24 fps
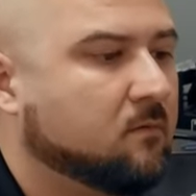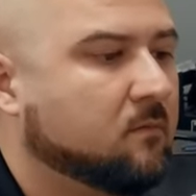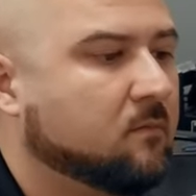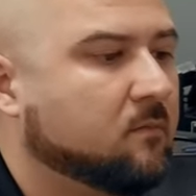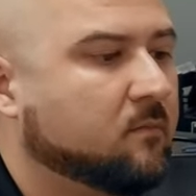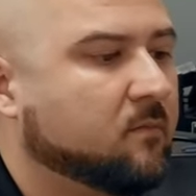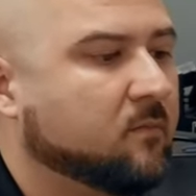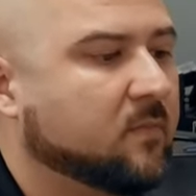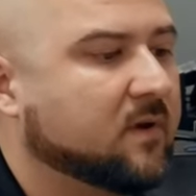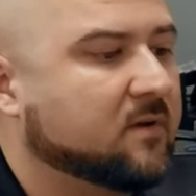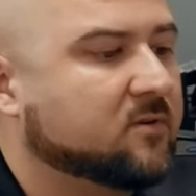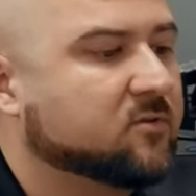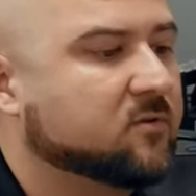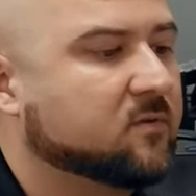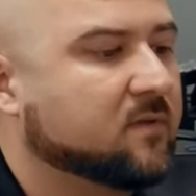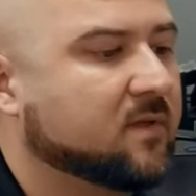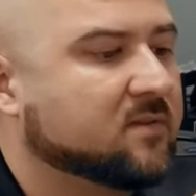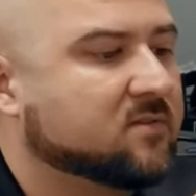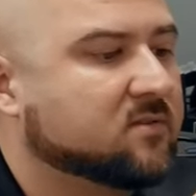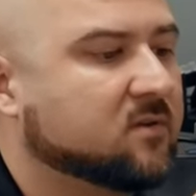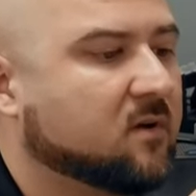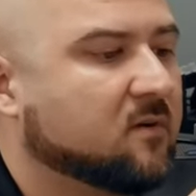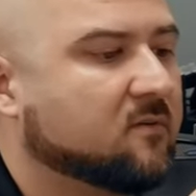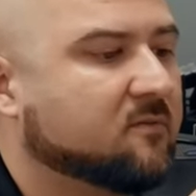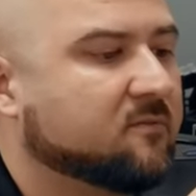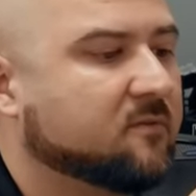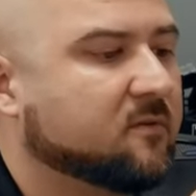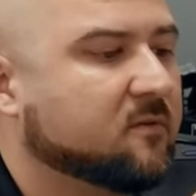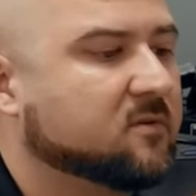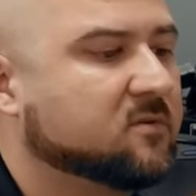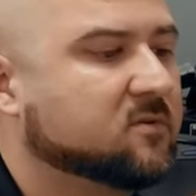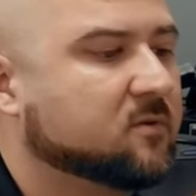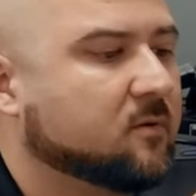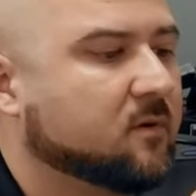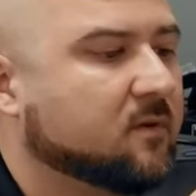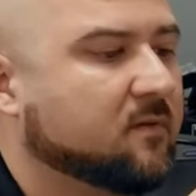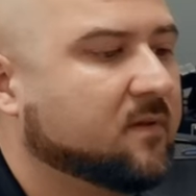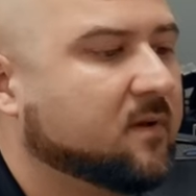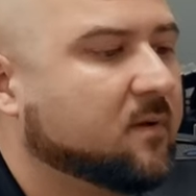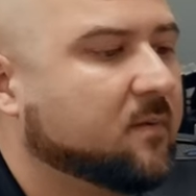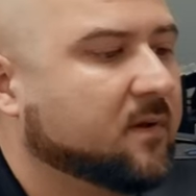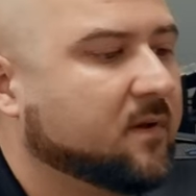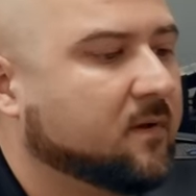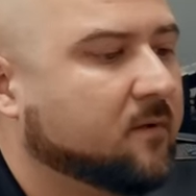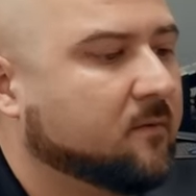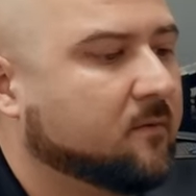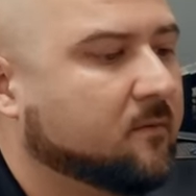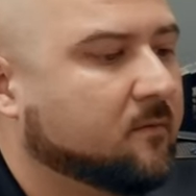Make sure that's on first. Oh, there
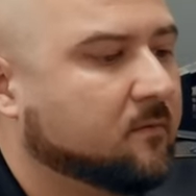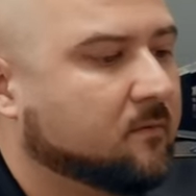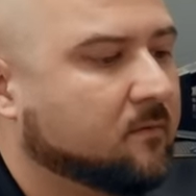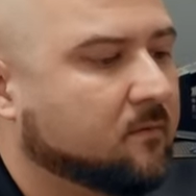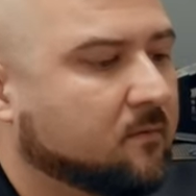we go.